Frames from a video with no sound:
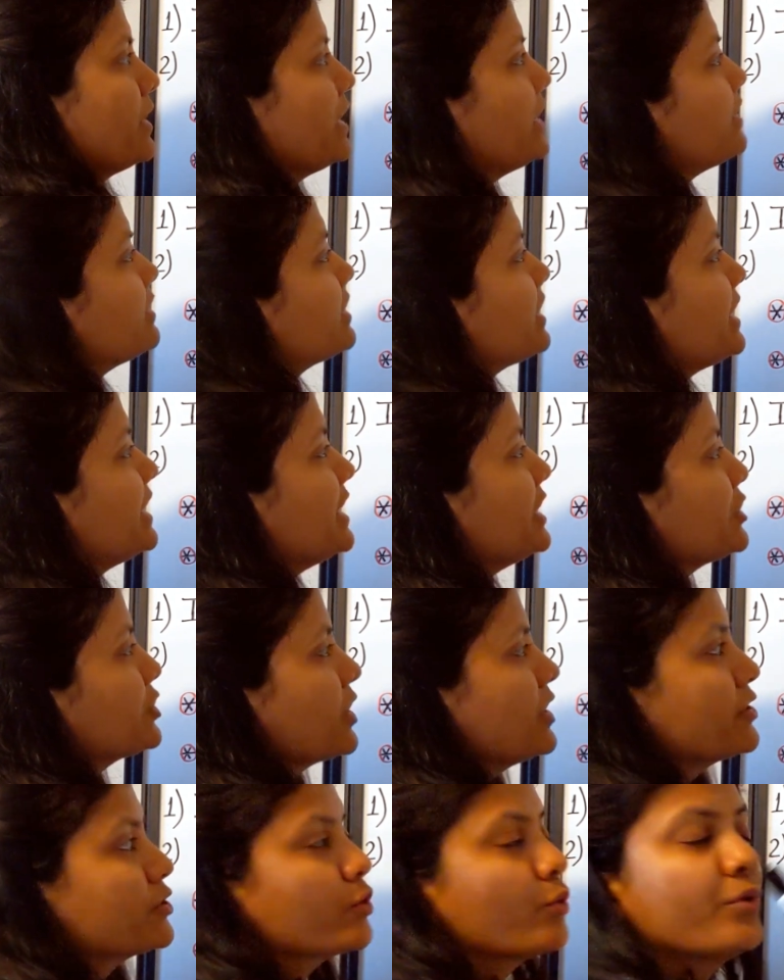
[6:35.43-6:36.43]
the
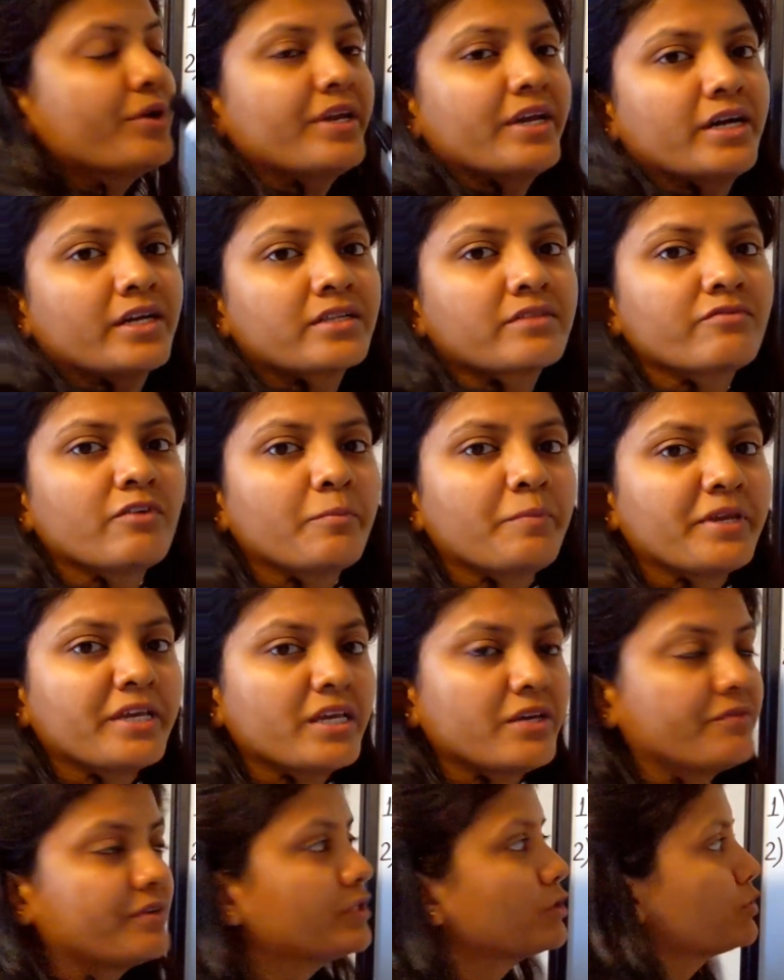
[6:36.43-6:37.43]
initial 2 years will be
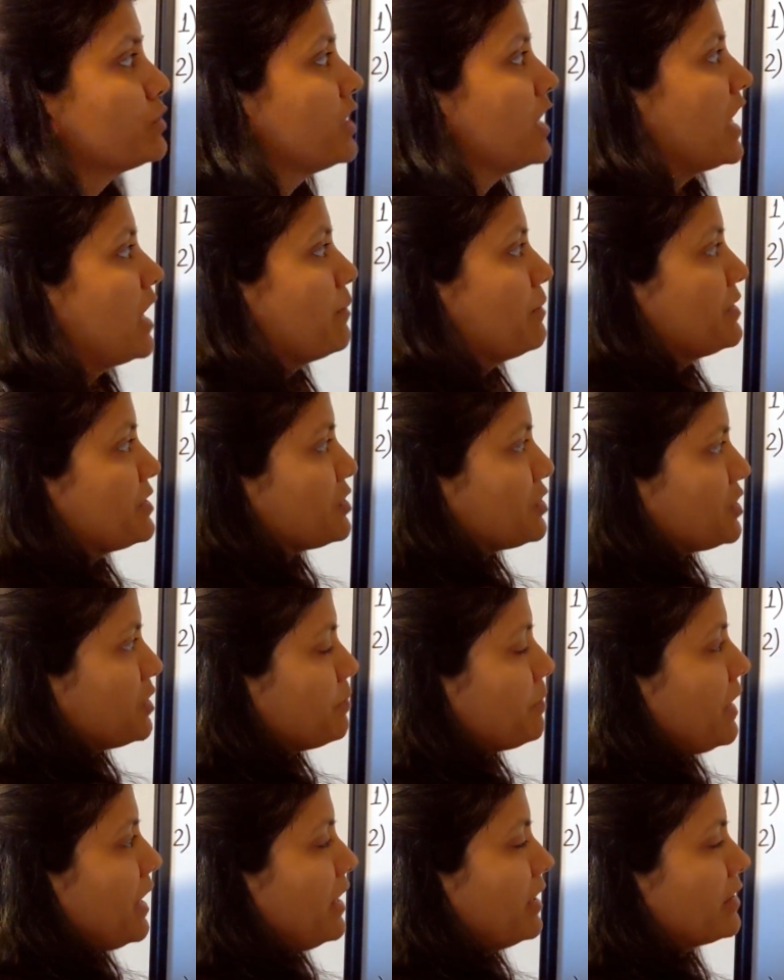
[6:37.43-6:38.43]
given to the
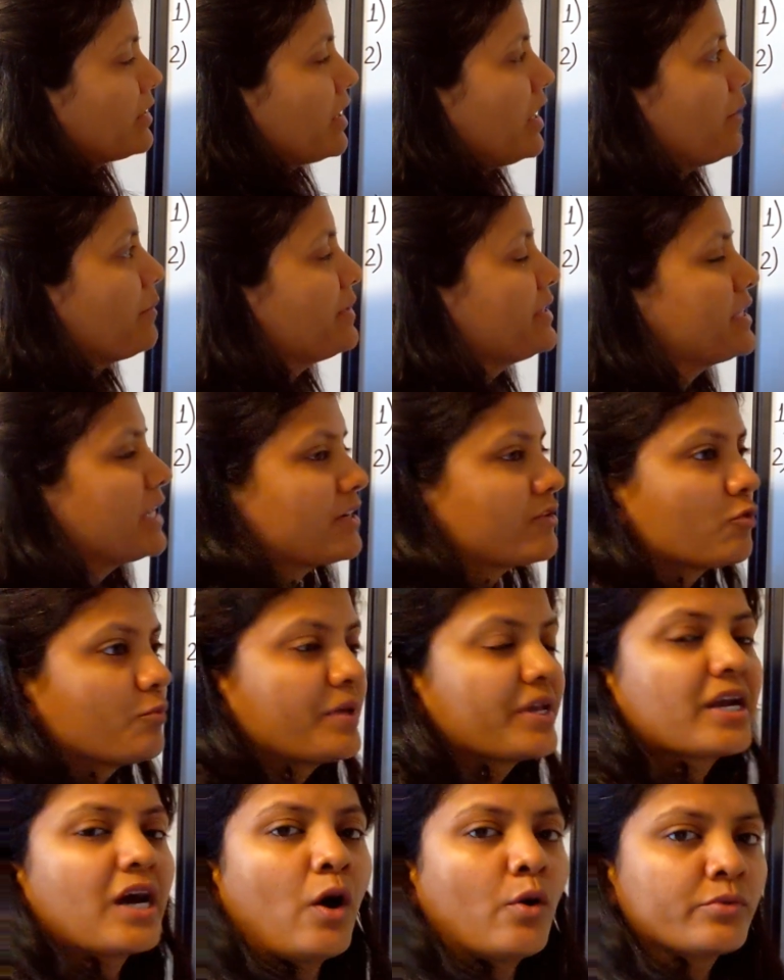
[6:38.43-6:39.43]
MSc part. I mean, that will
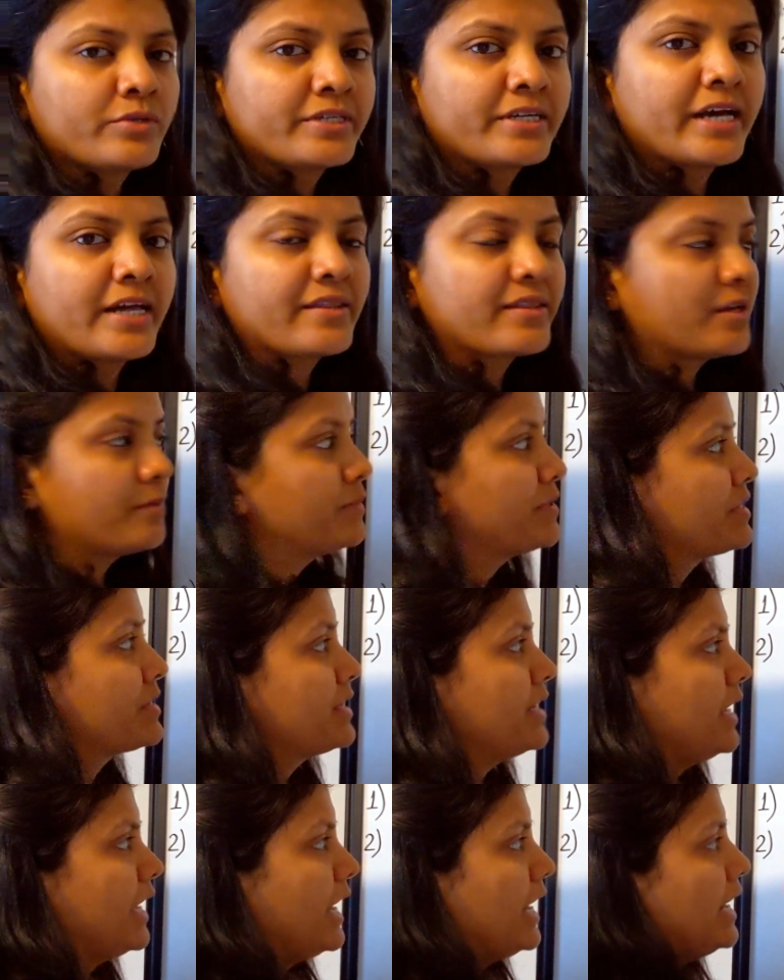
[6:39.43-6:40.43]
be counted as
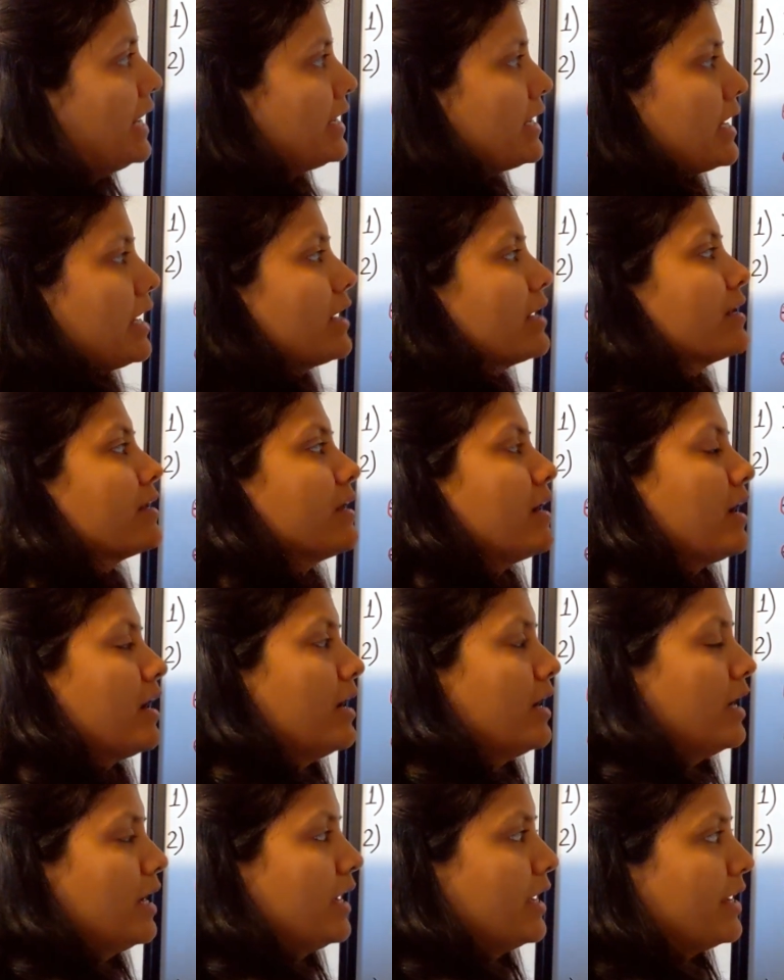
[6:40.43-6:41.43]
MSc, and
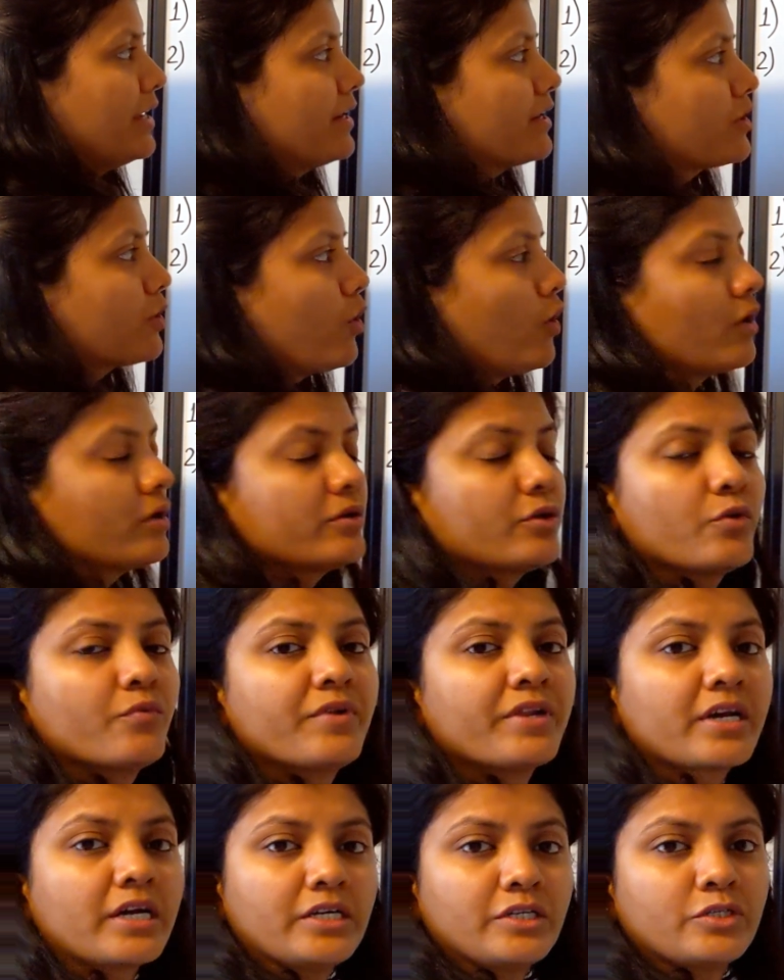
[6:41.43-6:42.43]
here on you
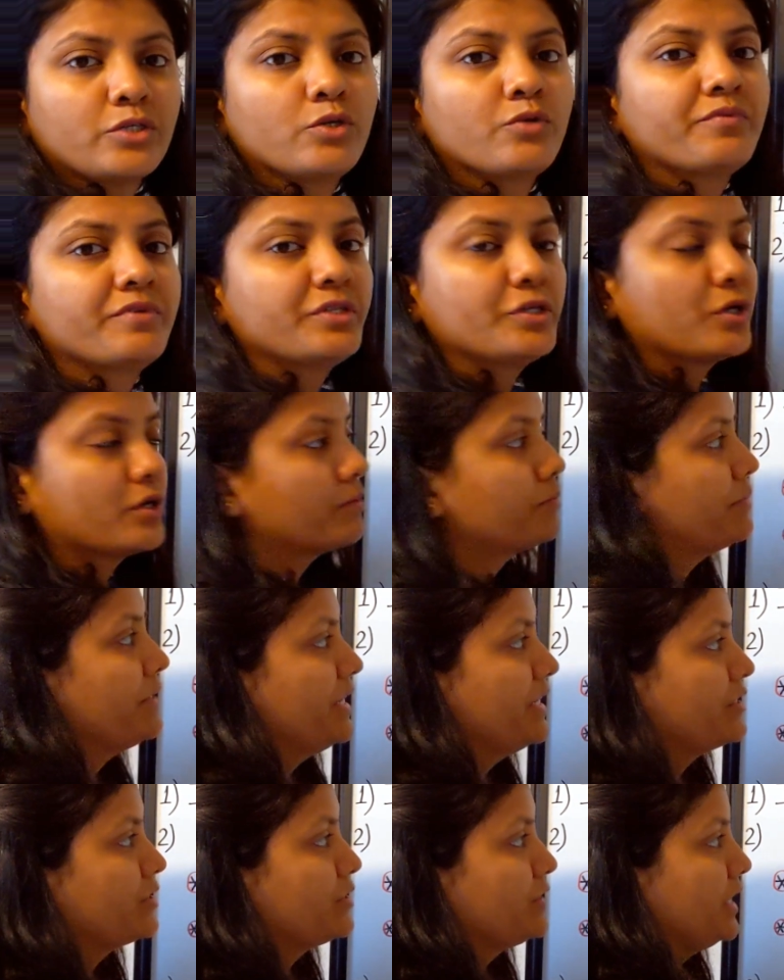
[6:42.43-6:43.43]
will continue with your
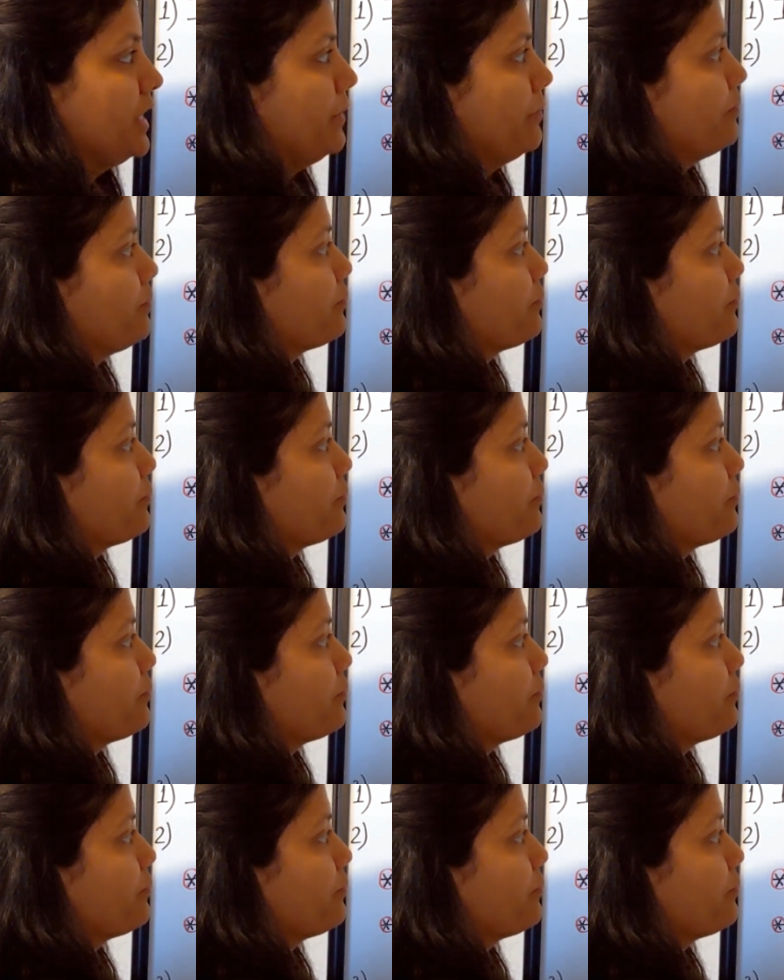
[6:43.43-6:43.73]
PhD.